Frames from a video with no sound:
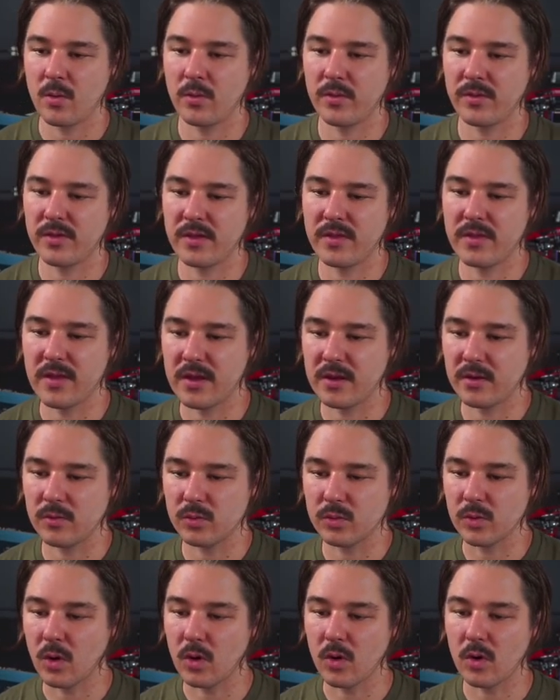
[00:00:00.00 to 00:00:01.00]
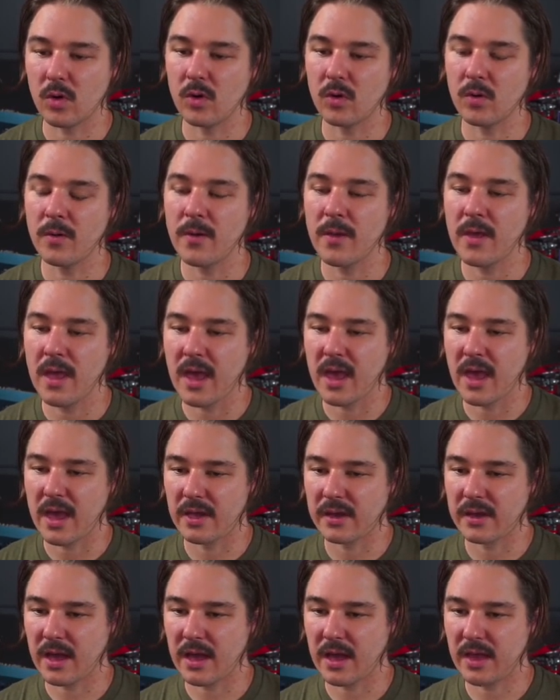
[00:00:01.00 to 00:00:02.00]
their role. And
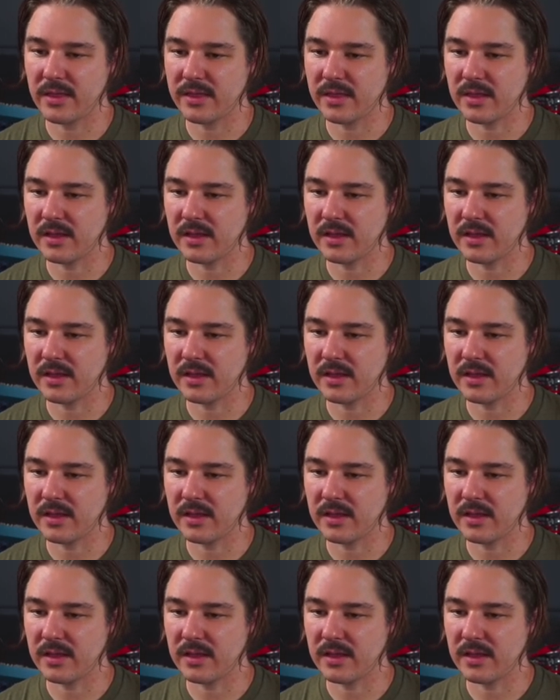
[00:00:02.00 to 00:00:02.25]
I think